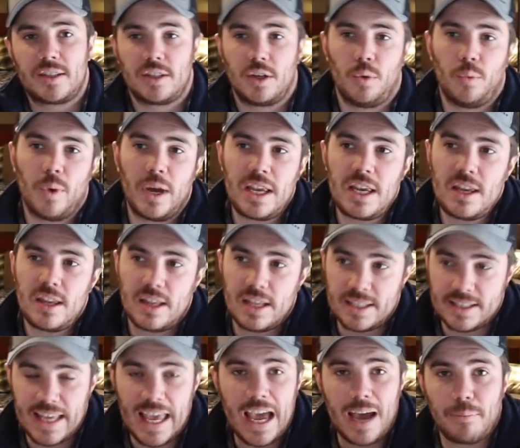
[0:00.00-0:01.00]
So when
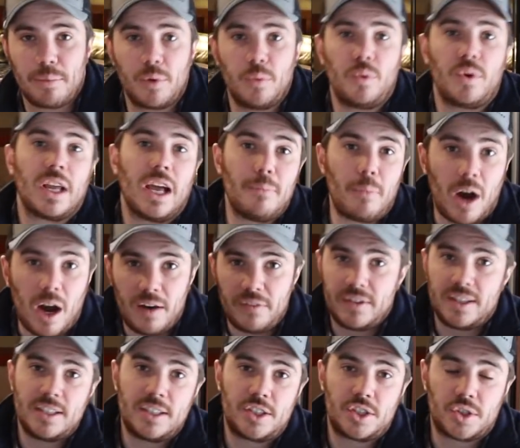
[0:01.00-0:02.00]
this camper will come off
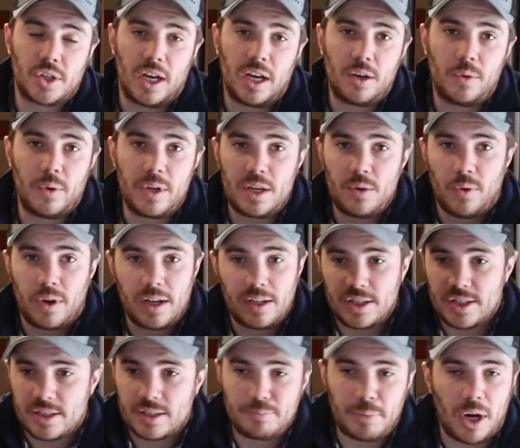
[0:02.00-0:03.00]
this truck, when you want to
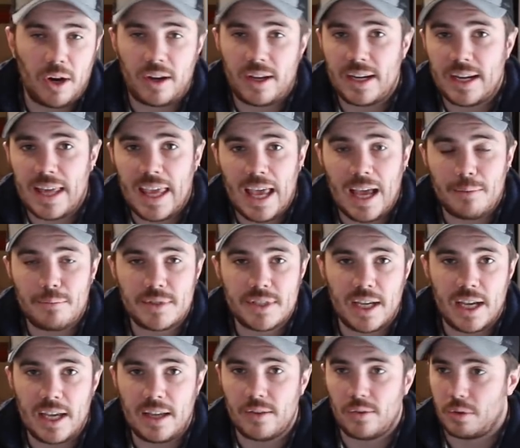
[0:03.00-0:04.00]
just park it at a
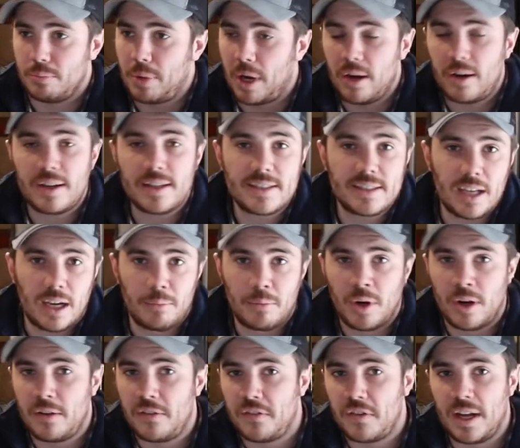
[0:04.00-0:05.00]
campsite or park it
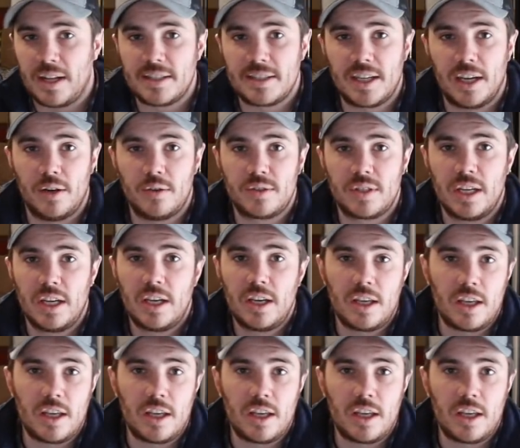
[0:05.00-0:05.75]
somewhere at a friend's house,